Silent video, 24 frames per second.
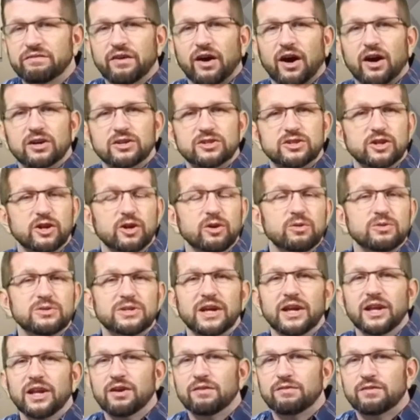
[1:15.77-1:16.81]
Fox News,
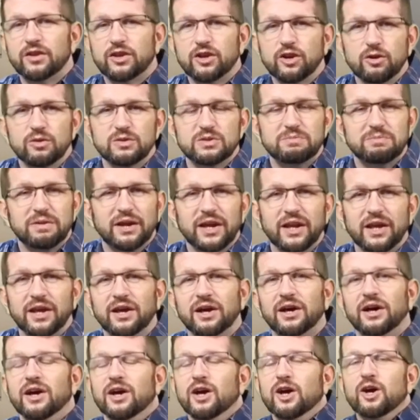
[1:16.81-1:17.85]
any of the news
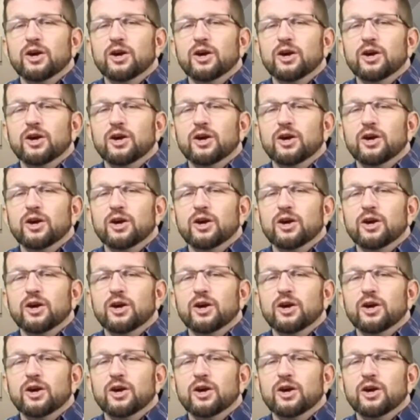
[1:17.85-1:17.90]
media,